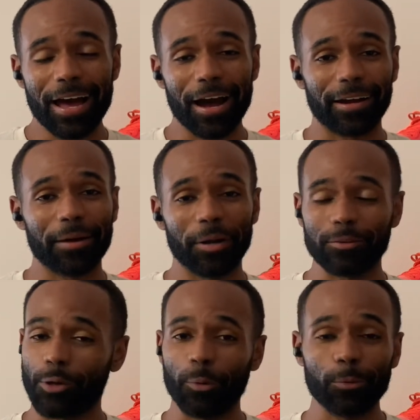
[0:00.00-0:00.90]
coming up.
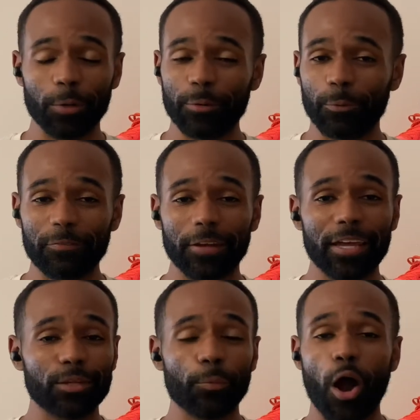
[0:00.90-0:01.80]
So we finna hit
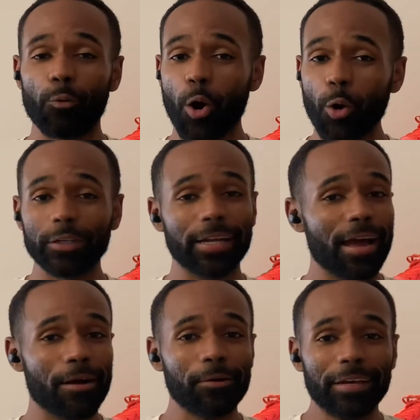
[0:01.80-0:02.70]
the ball rolling
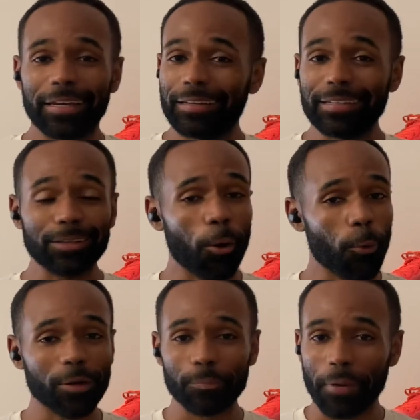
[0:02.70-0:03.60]
now. It's
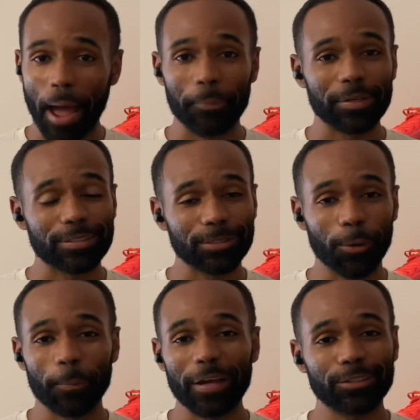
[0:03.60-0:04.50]
on and popping. So
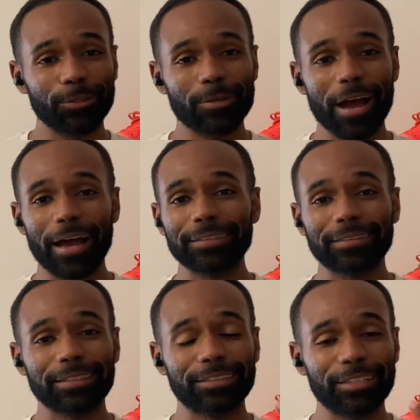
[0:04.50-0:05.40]
make sure you guys
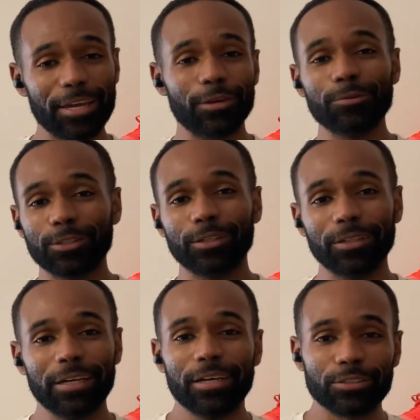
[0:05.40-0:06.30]
continue to
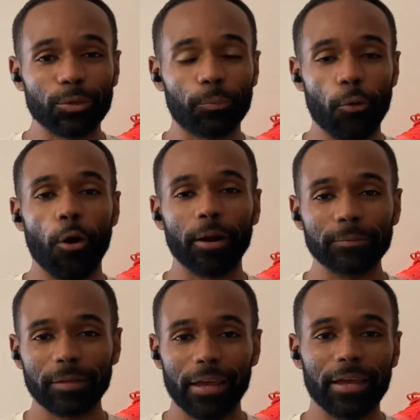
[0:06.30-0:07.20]

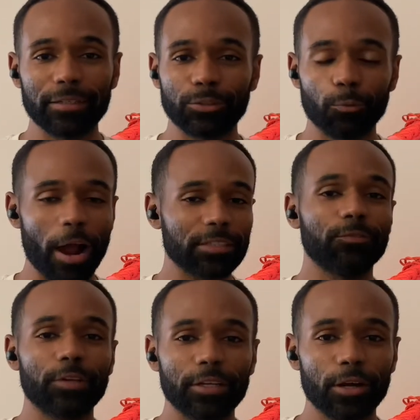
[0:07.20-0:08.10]
support and to watch the
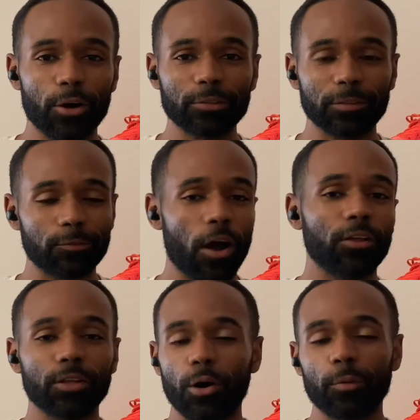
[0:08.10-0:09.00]
videos and follow
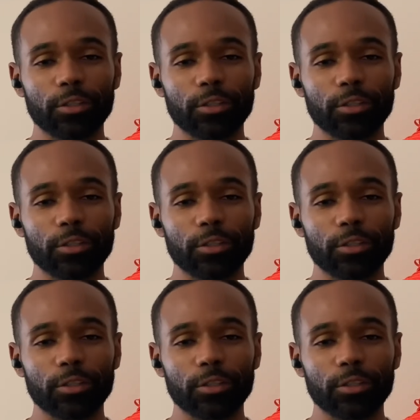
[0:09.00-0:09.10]
along with the